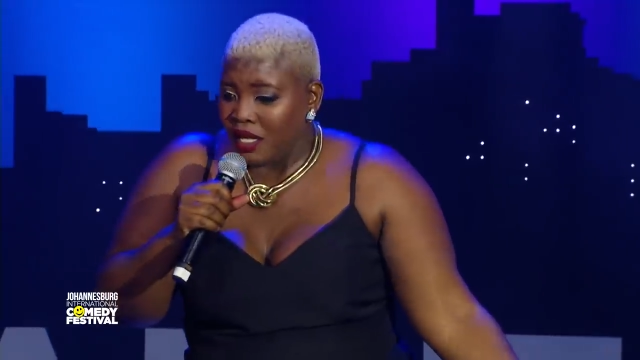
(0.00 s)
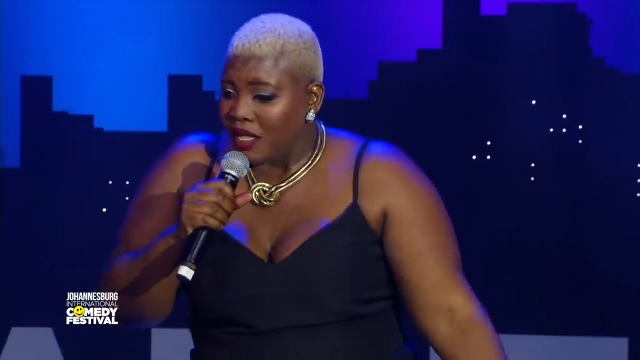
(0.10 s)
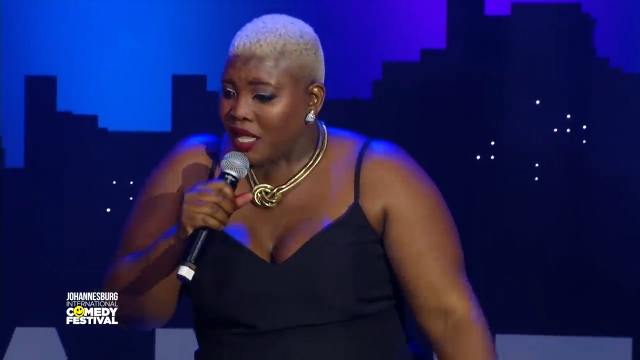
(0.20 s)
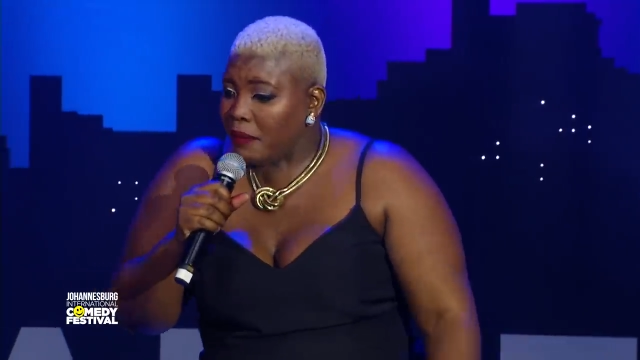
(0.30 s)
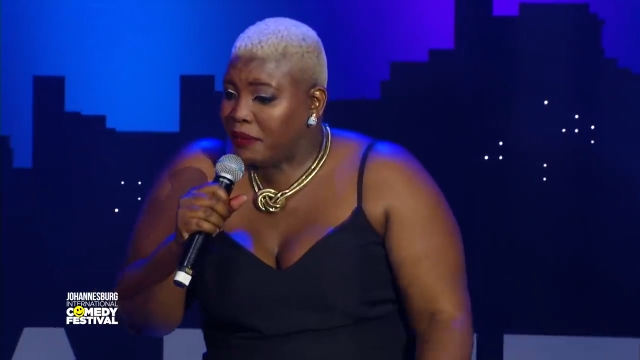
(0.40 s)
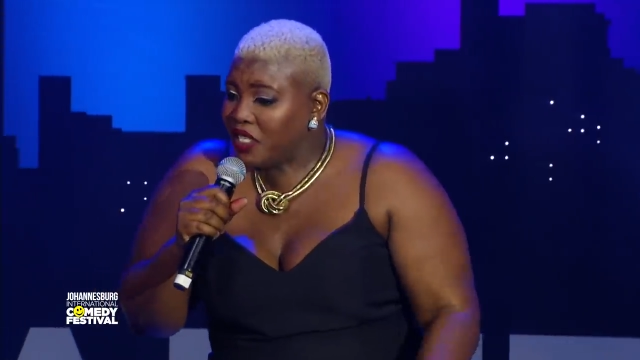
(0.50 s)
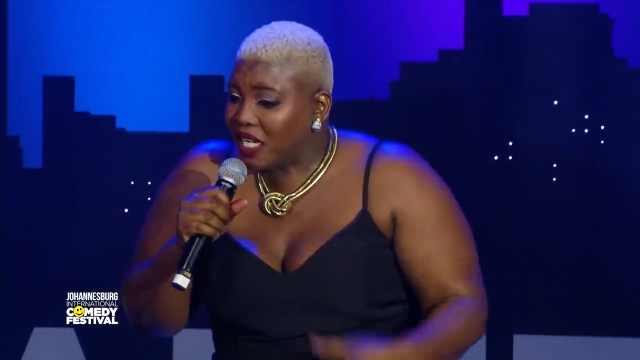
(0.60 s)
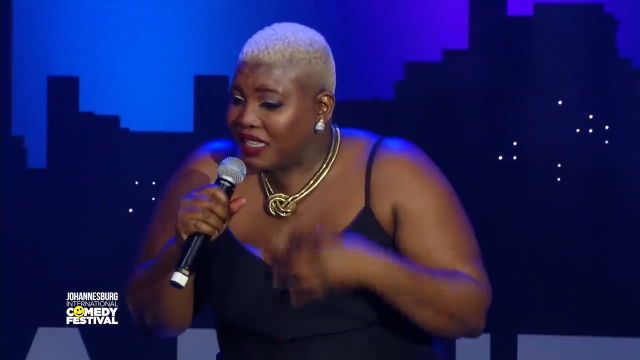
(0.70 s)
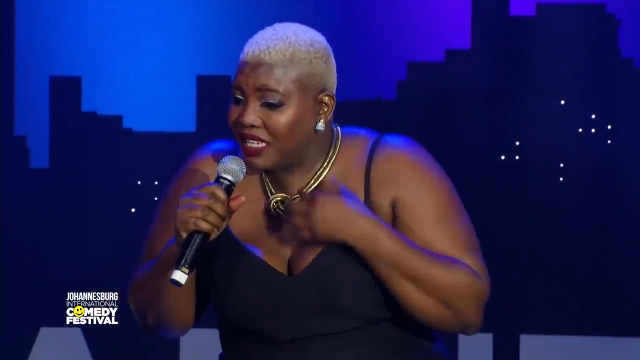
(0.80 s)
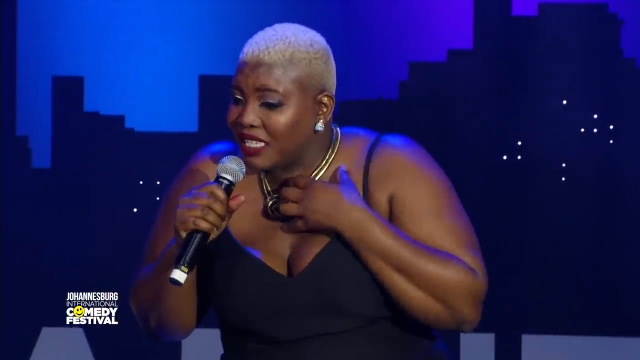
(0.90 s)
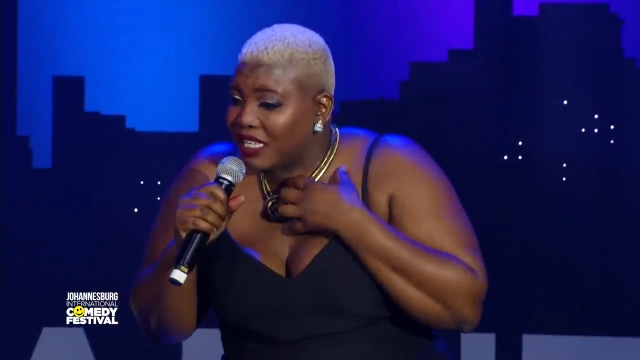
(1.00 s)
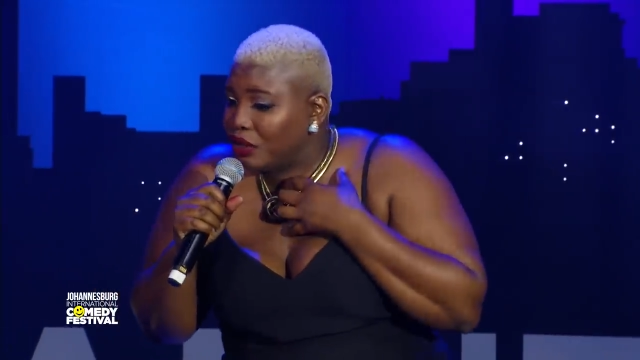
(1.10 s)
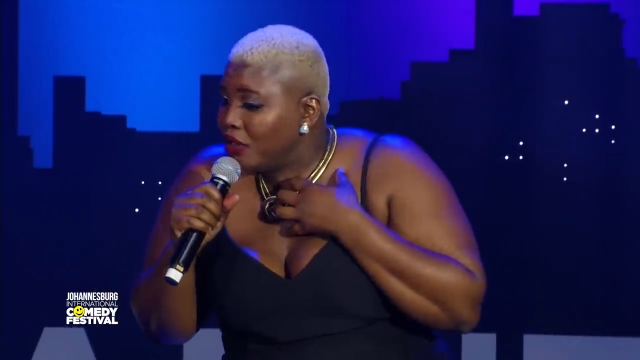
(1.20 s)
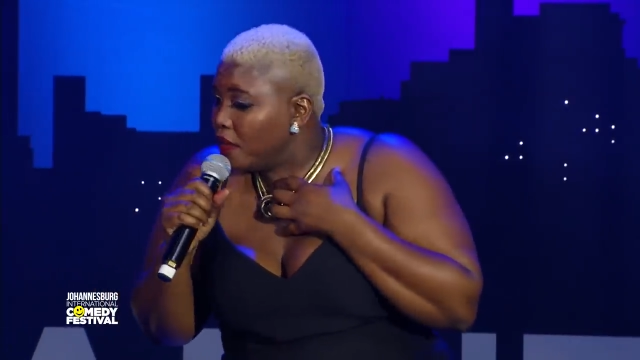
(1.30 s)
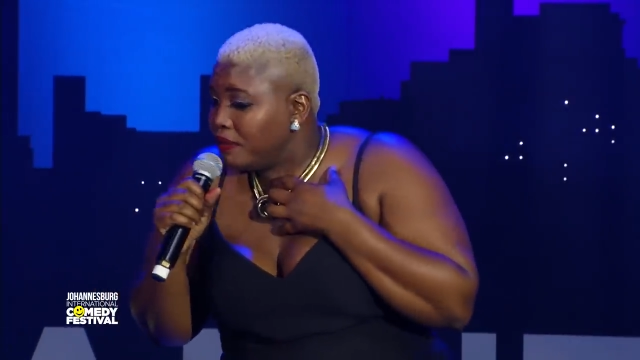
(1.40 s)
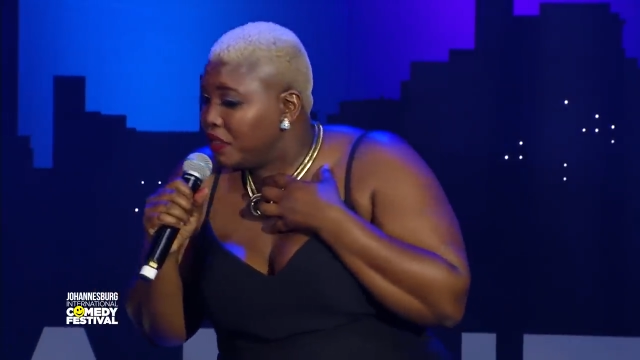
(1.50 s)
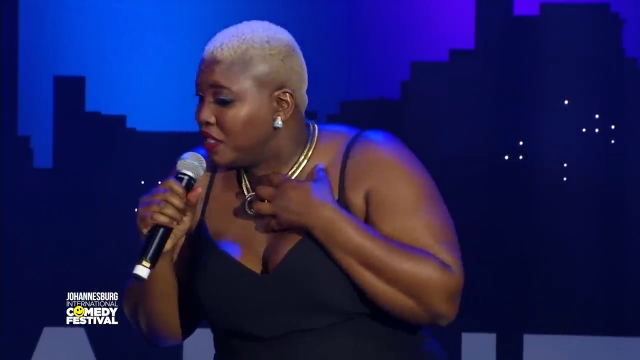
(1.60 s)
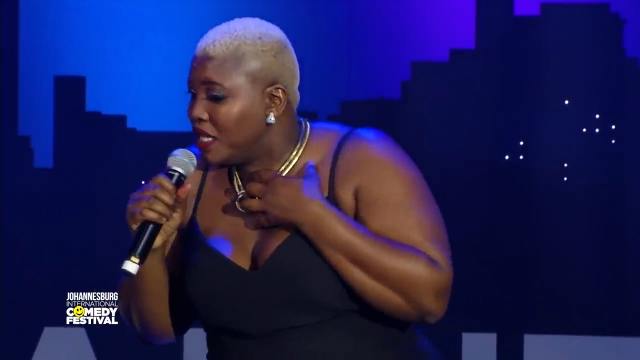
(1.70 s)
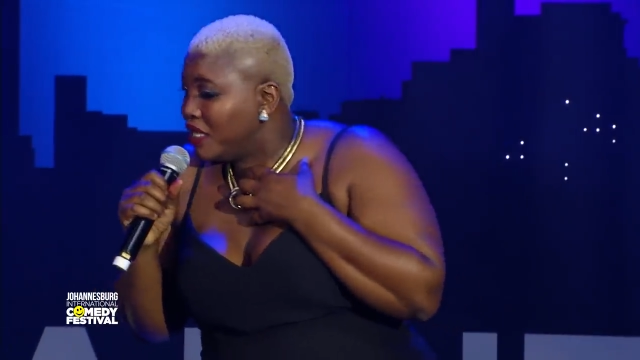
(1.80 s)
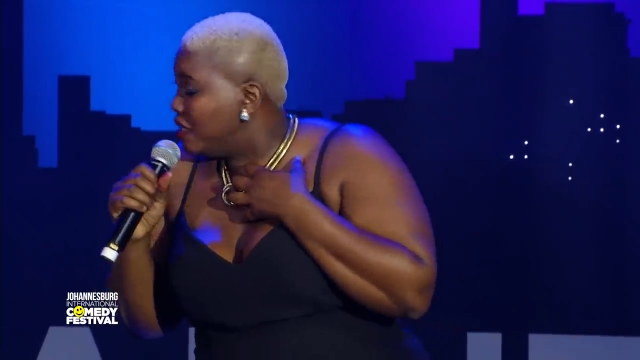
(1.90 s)
They appreciate things I don't
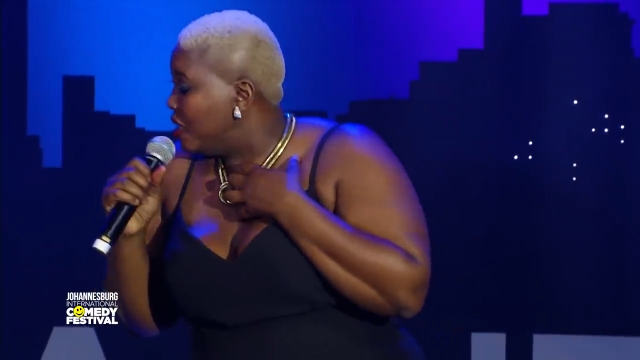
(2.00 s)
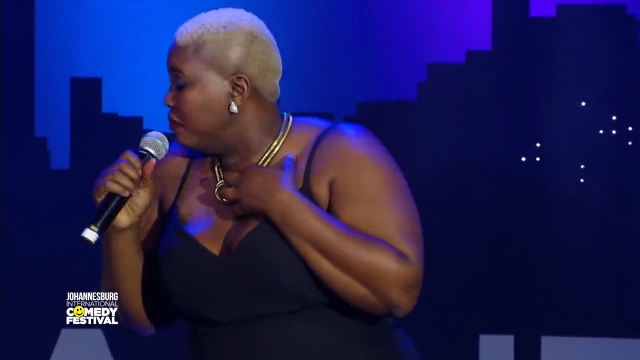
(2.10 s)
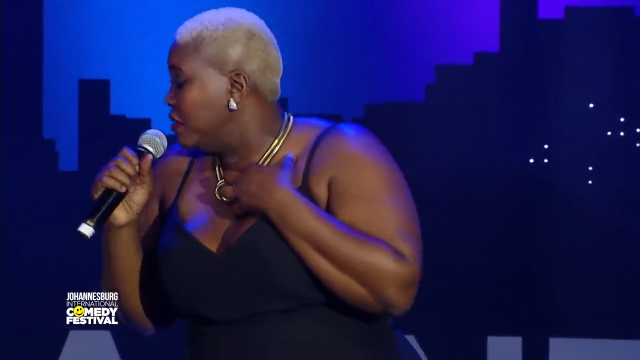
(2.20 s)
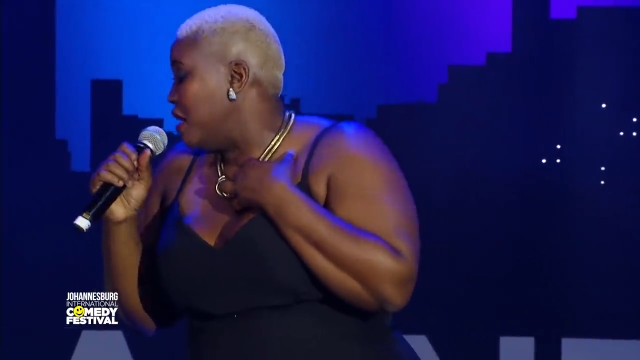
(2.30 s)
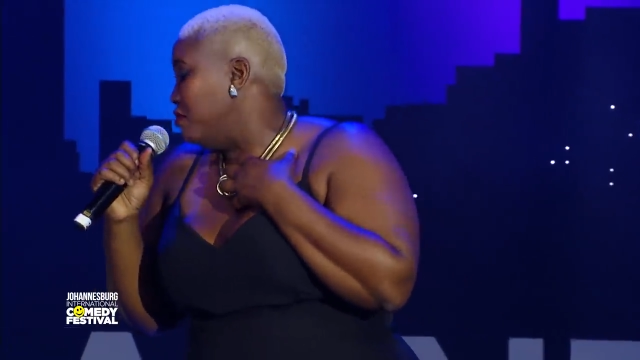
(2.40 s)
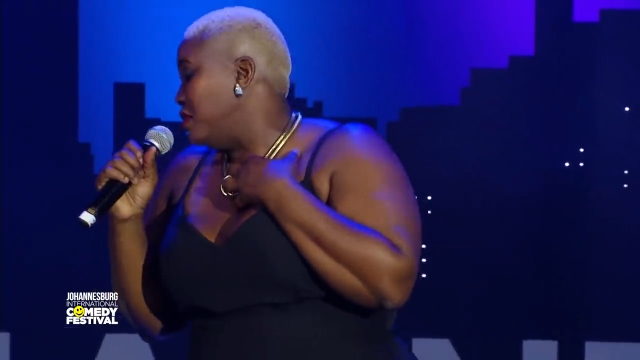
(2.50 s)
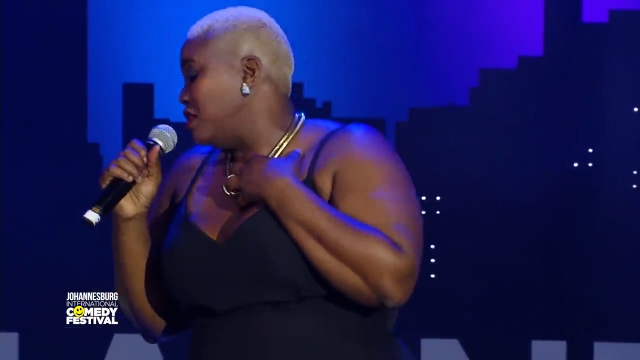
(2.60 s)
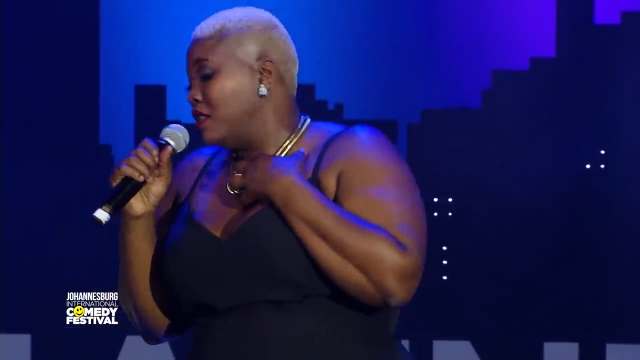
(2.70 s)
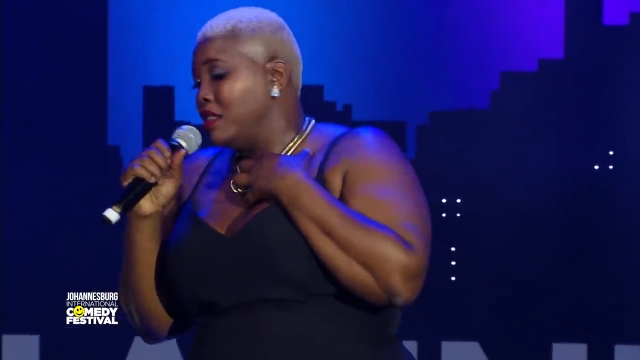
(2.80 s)
appreciate sometimes.